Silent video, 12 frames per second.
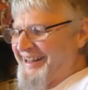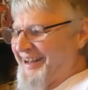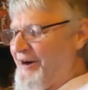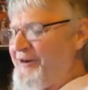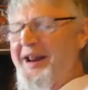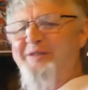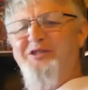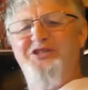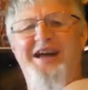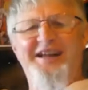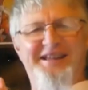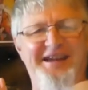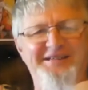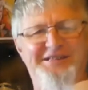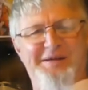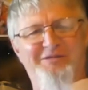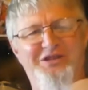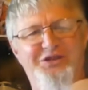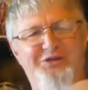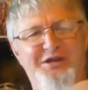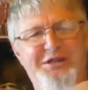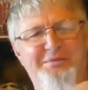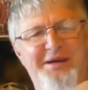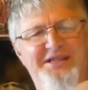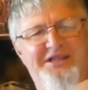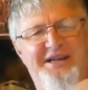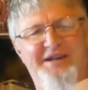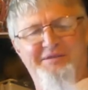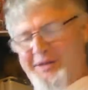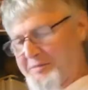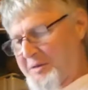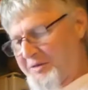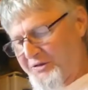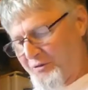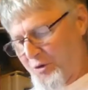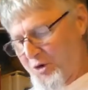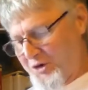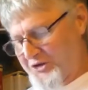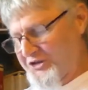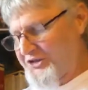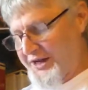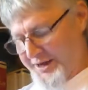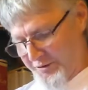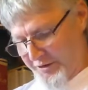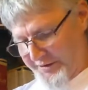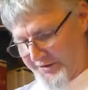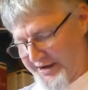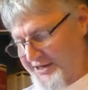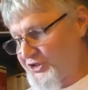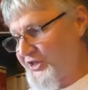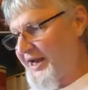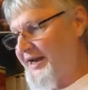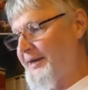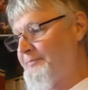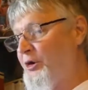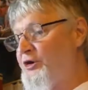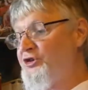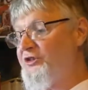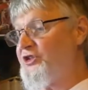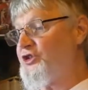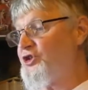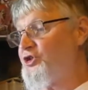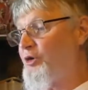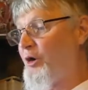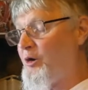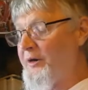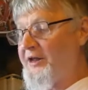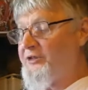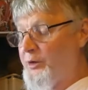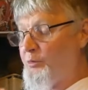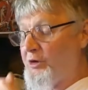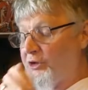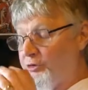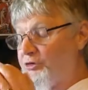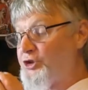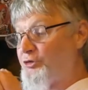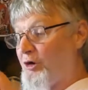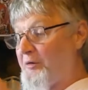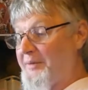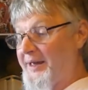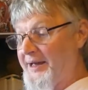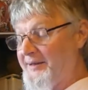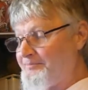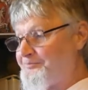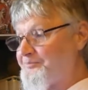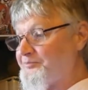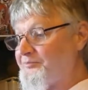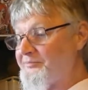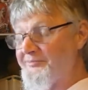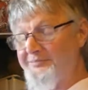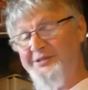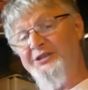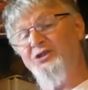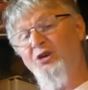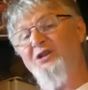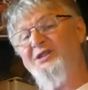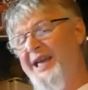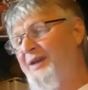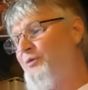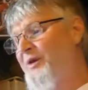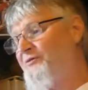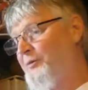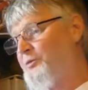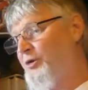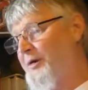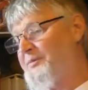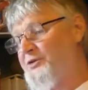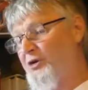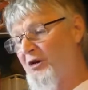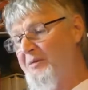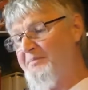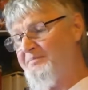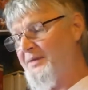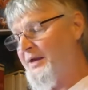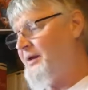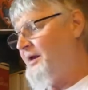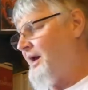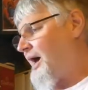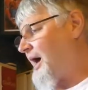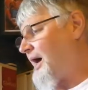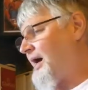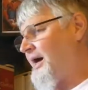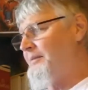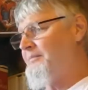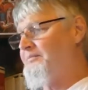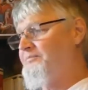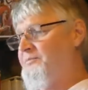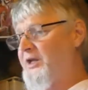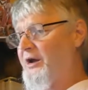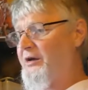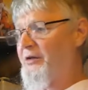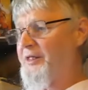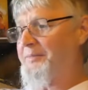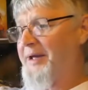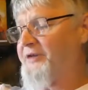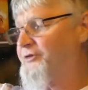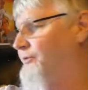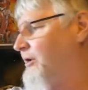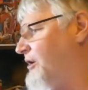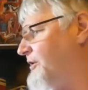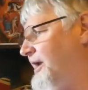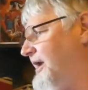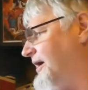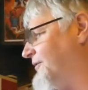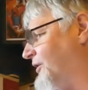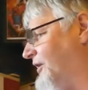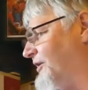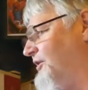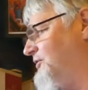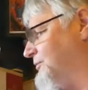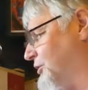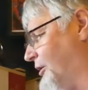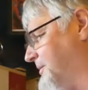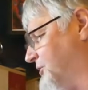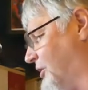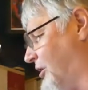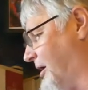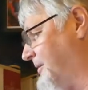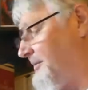I'm going to have to start taking some of his recipes and giving them a bit of oil, because I tell you what, they're outstanding. Mind you, this is strong, and I didn't want to do a strong beer. It's nice to have one from time to time. You know, like the Boundary Road here, have one of those from time to time,